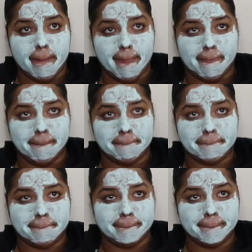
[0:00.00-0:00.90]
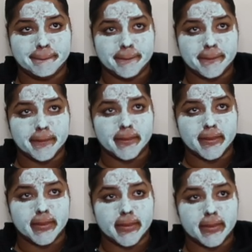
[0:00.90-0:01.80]

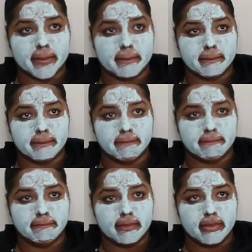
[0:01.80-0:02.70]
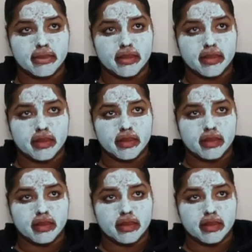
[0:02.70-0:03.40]
(silent)